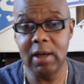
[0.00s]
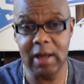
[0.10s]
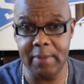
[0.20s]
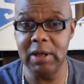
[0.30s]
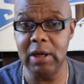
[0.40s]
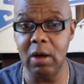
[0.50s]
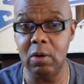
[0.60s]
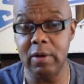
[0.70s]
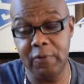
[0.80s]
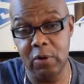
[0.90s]
Let me
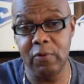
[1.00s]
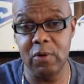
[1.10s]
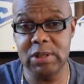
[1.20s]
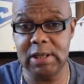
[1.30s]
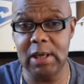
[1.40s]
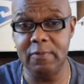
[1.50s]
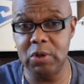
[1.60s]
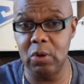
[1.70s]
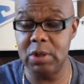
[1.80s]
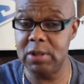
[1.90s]
know if you've received yours.